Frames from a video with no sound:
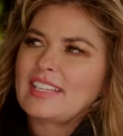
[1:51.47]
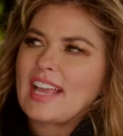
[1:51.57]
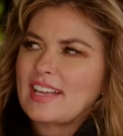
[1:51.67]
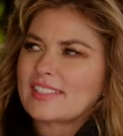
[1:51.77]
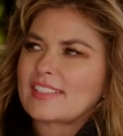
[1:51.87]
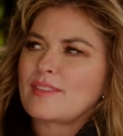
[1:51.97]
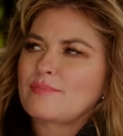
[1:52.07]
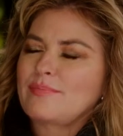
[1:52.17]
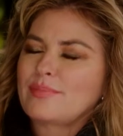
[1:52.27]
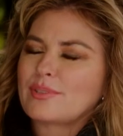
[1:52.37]
Yes,
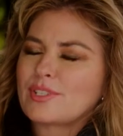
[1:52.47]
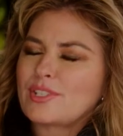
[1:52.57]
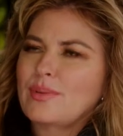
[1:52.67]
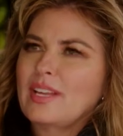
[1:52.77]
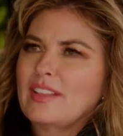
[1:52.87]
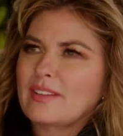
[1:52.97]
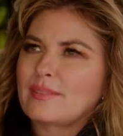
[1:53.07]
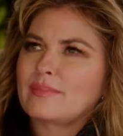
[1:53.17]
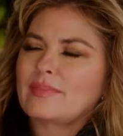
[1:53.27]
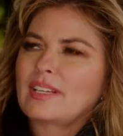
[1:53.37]
I'm pursuing
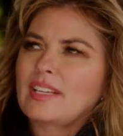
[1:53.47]
them.